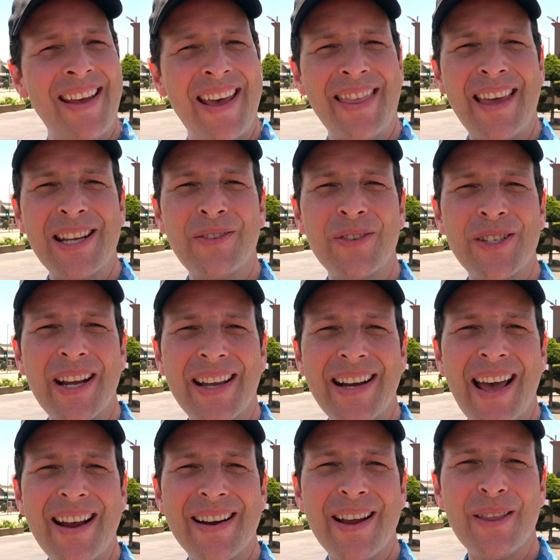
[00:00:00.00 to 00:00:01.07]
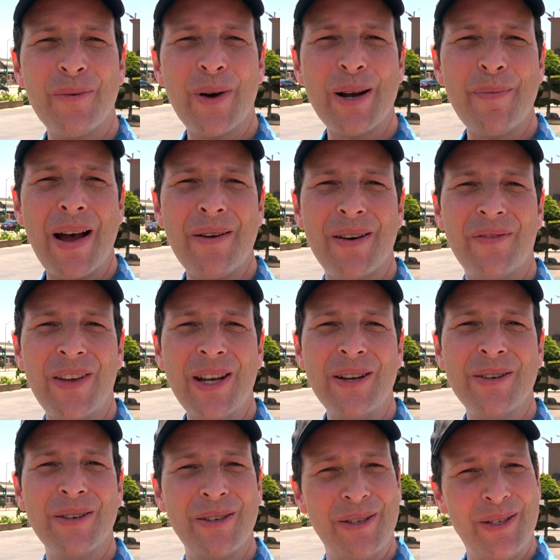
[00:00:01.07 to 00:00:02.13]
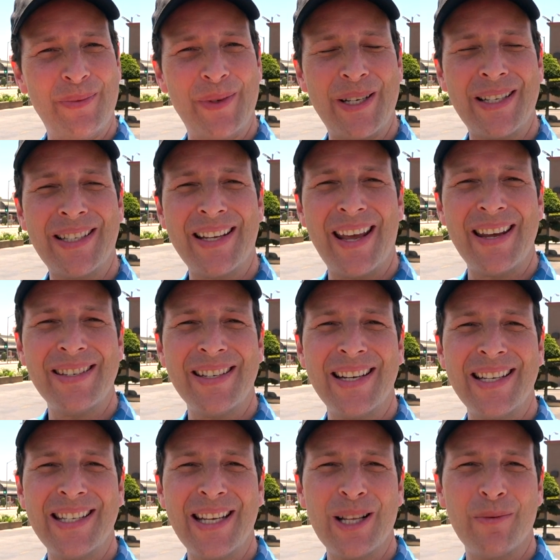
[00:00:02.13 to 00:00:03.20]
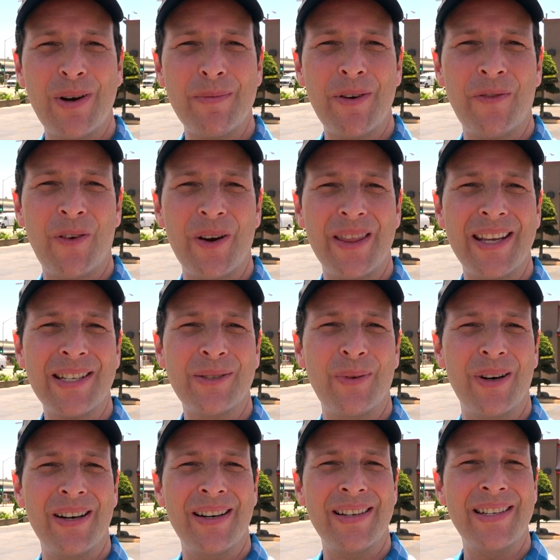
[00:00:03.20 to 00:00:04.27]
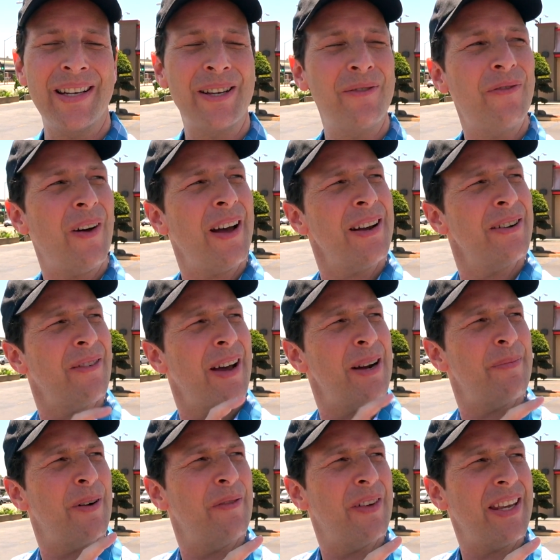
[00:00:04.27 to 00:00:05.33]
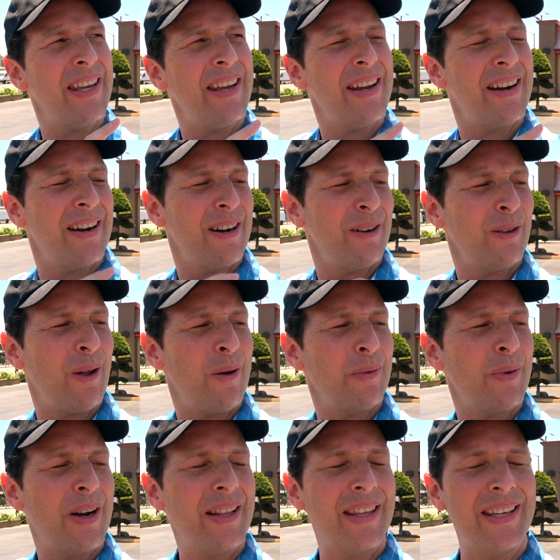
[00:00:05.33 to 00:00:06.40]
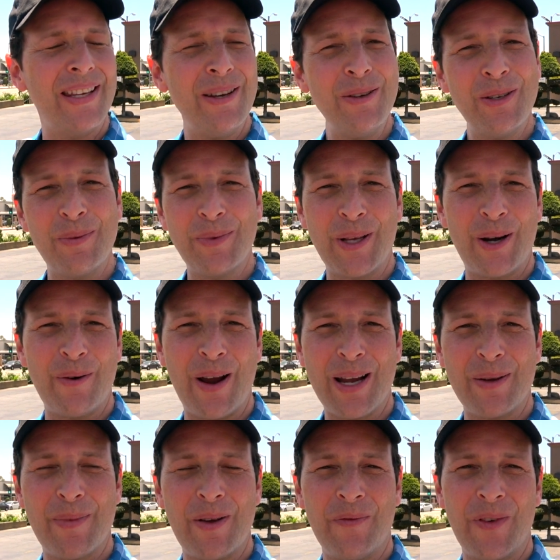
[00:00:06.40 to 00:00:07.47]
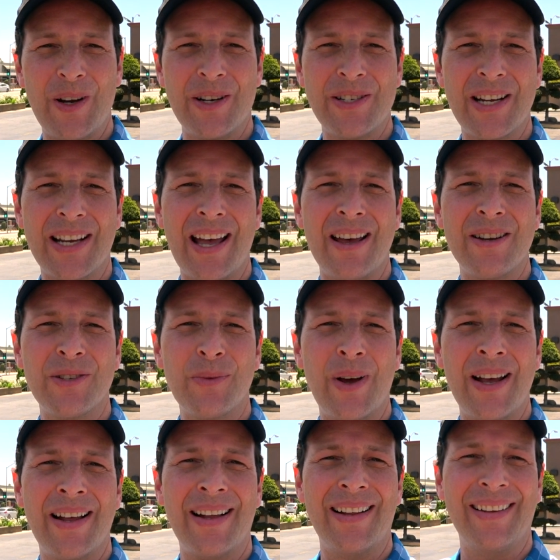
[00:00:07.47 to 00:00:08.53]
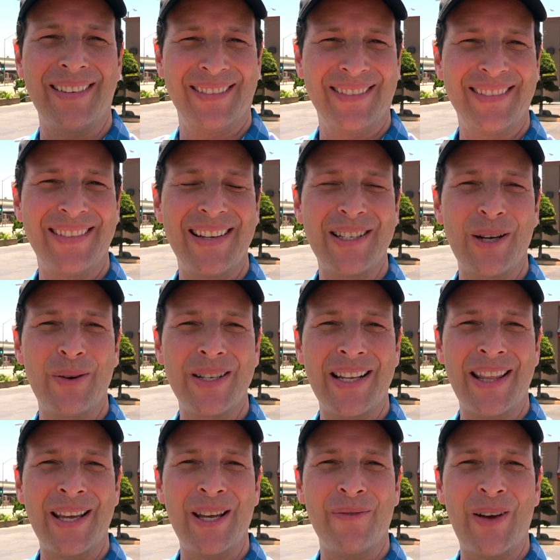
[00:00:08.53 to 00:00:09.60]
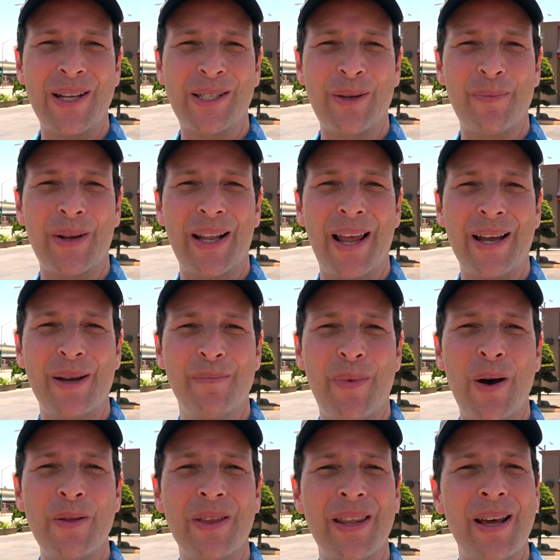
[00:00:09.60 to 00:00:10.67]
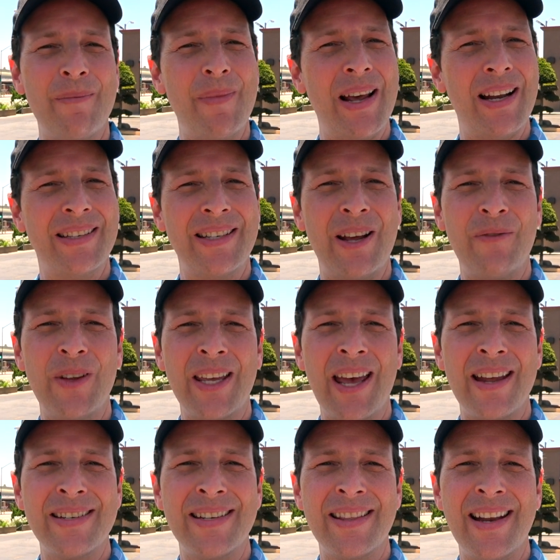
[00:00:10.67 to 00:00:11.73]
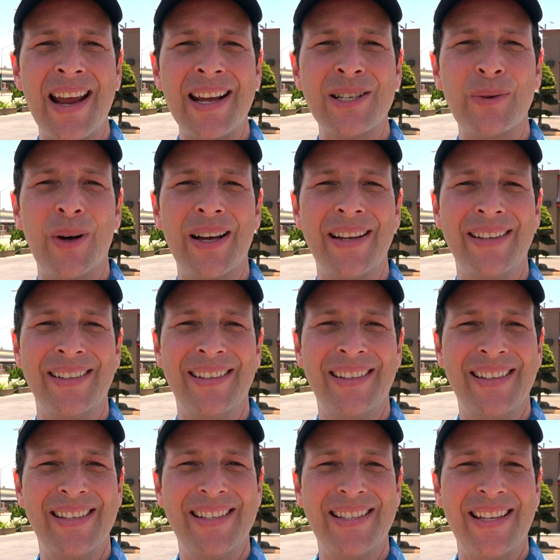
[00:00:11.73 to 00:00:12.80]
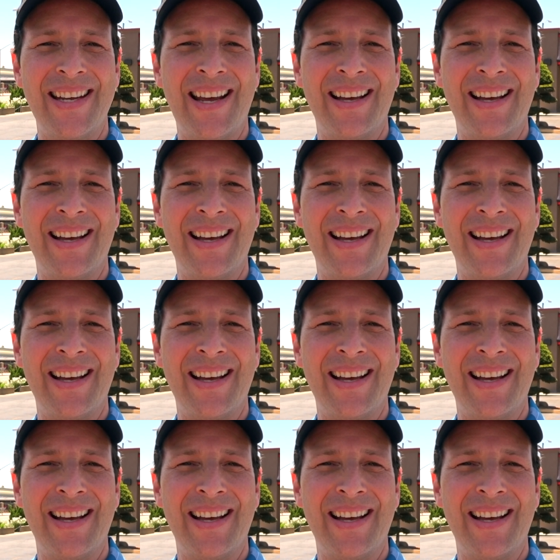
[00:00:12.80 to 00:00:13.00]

Hey, thanks for checking out another one of my reviews. But just in case you didn't see the one before this one, you can find it right up over here, along with what I think YouTube's going to recommend for you to check out as well. As always, I think you'll find something to like in both of them, and I'll definitely catch you in the next one. See